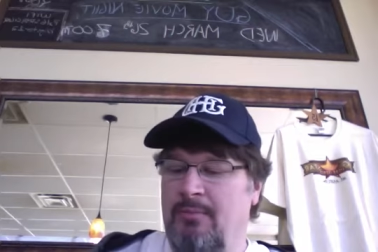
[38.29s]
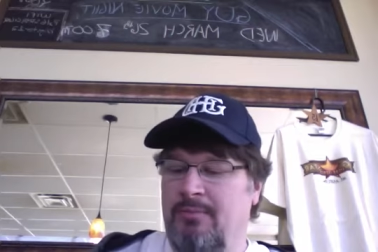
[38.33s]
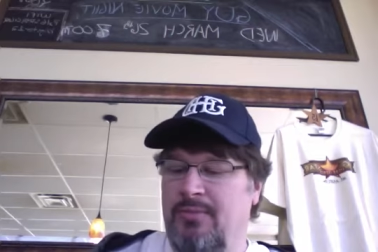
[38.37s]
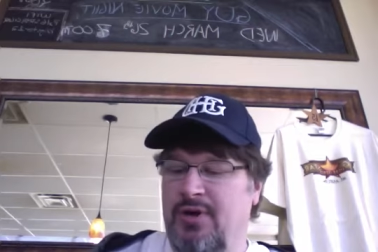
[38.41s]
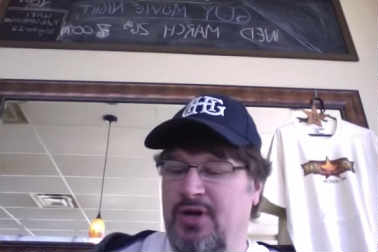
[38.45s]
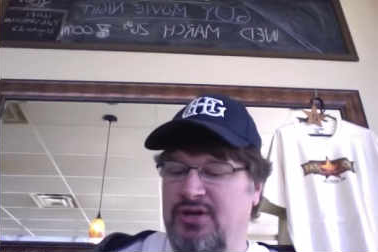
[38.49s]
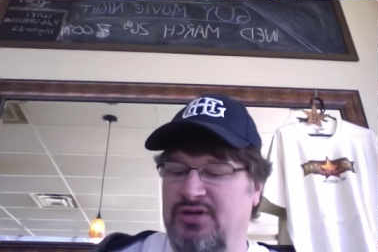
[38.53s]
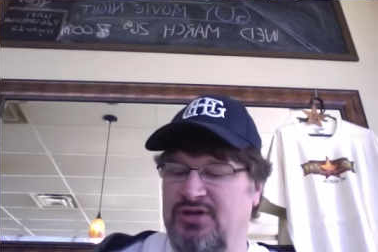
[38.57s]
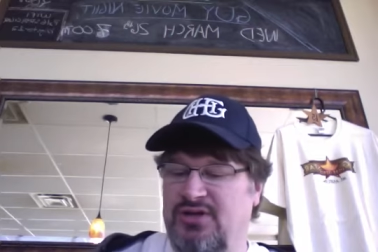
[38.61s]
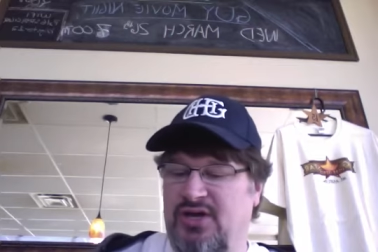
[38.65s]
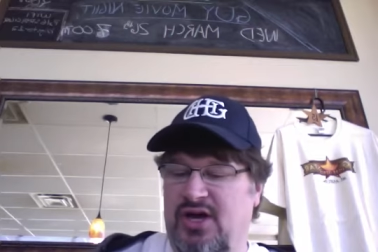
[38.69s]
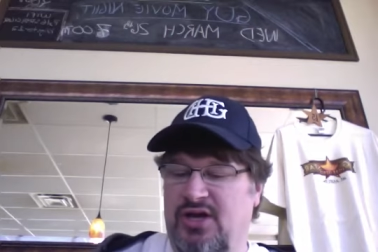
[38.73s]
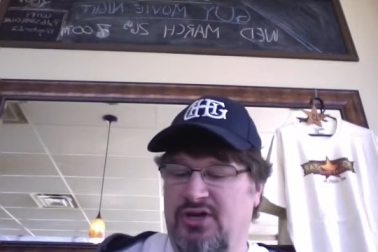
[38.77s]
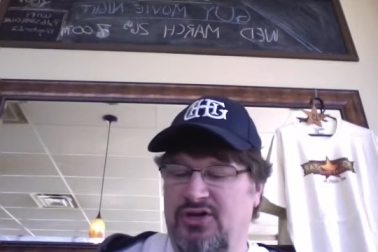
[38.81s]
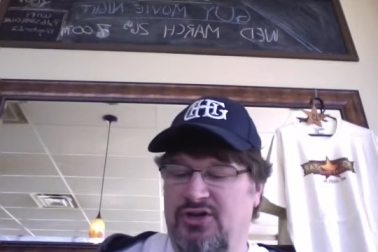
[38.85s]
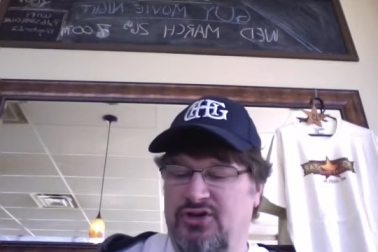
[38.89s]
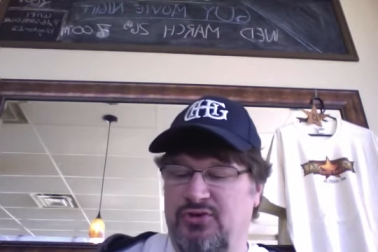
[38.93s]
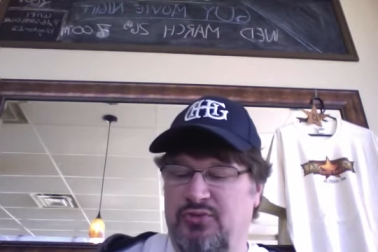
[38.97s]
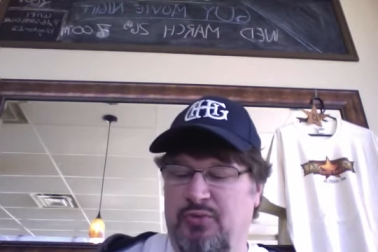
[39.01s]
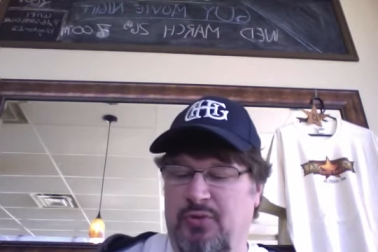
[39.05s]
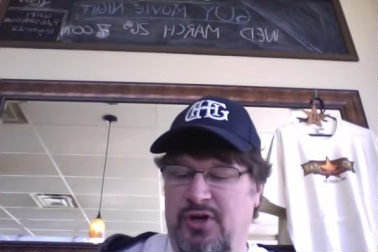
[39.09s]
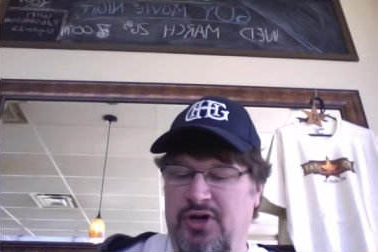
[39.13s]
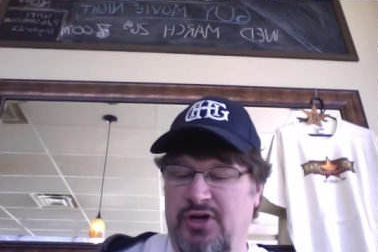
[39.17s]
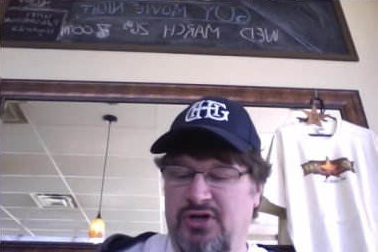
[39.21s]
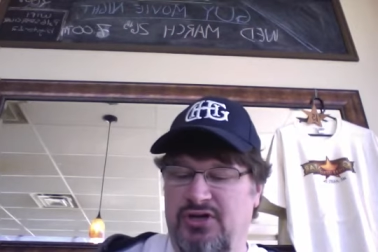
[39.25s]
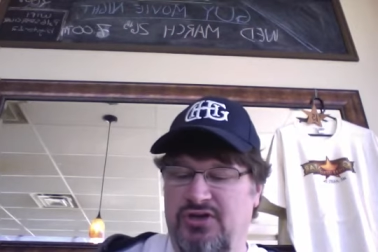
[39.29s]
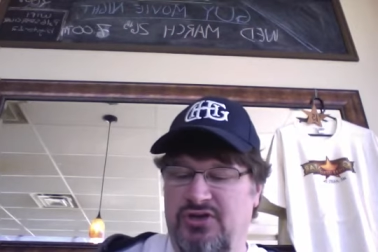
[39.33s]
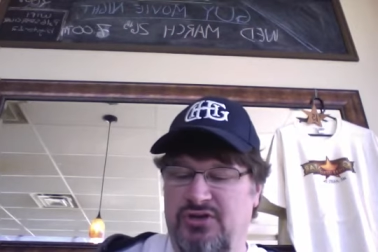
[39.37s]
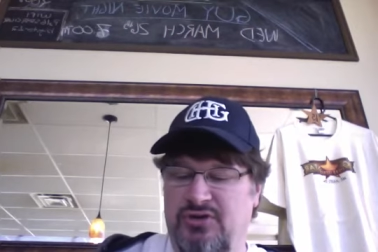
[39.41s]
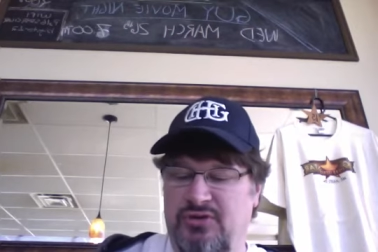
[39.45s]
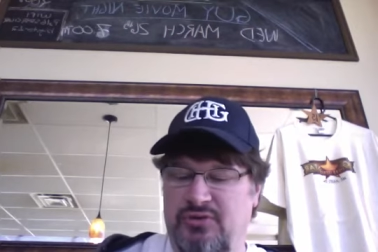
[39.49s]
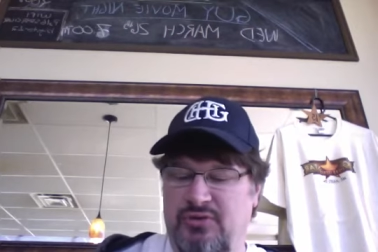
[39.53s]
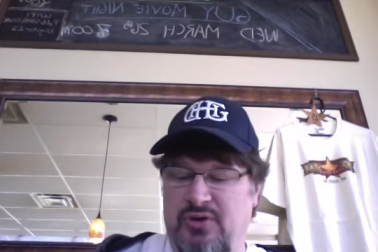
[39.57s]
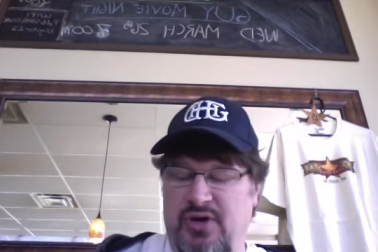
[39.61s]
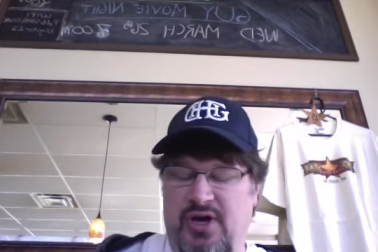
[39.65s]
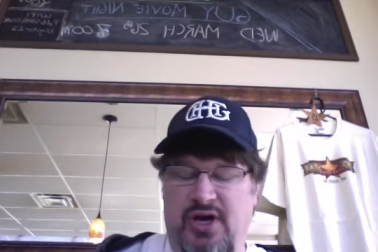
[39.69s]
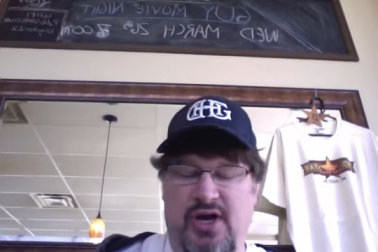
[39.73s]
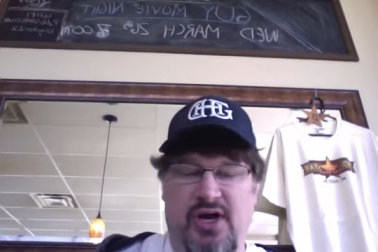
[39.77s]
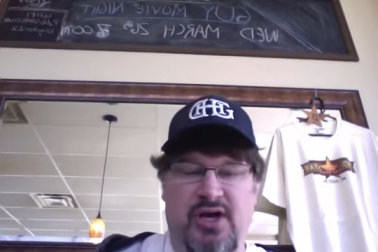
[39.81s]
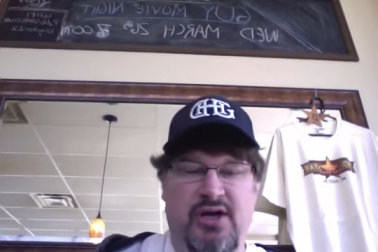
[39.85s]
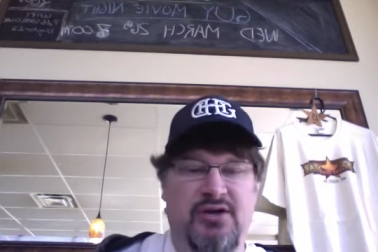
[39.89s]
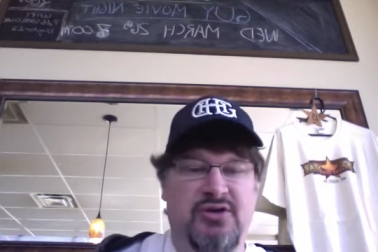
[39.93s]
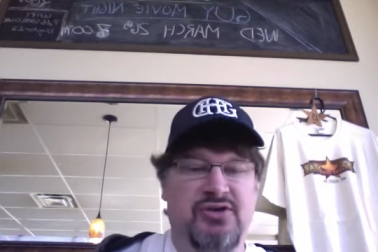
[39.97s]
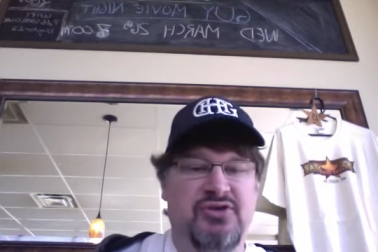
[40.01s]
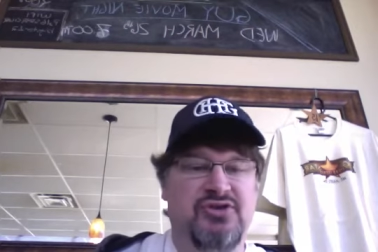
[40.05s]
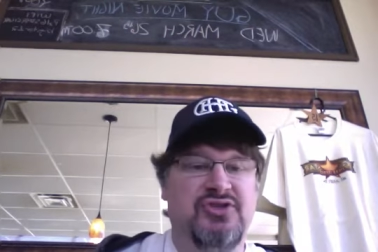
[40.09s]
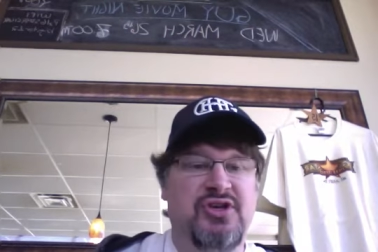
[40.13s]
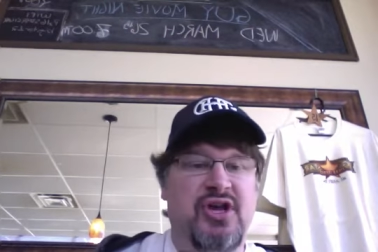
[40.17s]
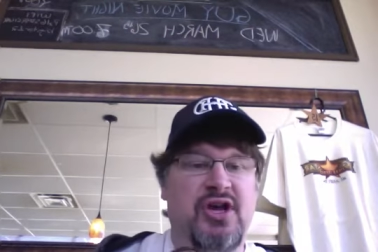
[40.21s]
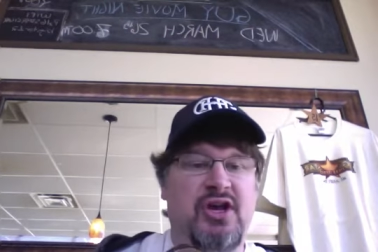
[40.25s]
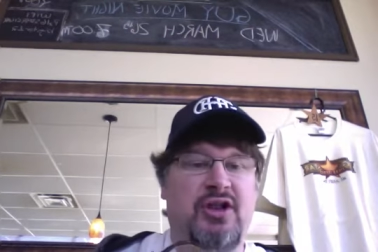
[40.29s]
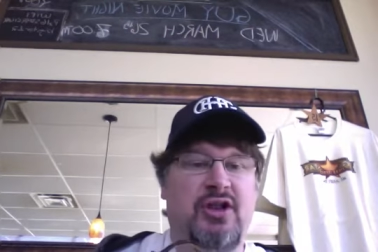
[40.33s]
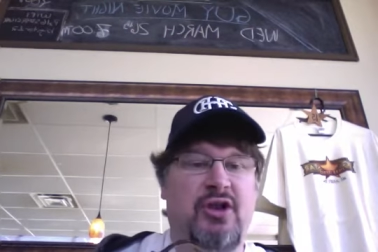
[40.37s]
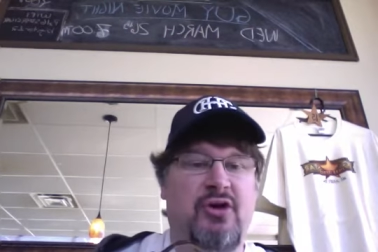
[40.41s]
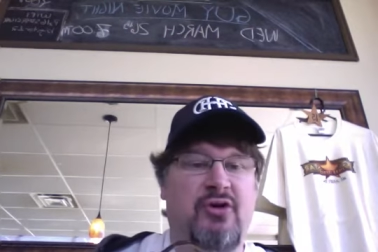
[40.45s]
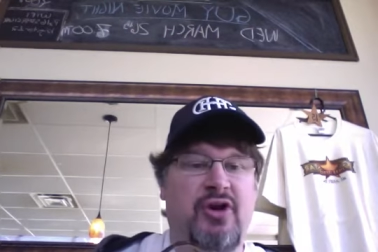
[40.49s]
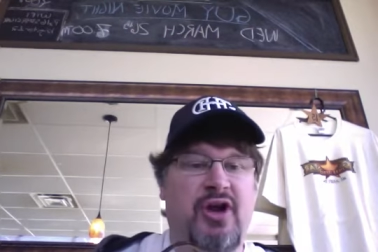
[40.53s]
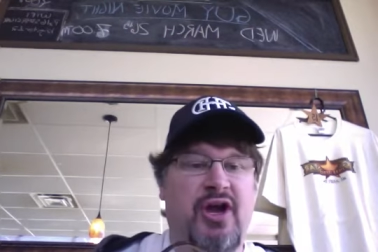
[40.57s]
But just wanted to say hello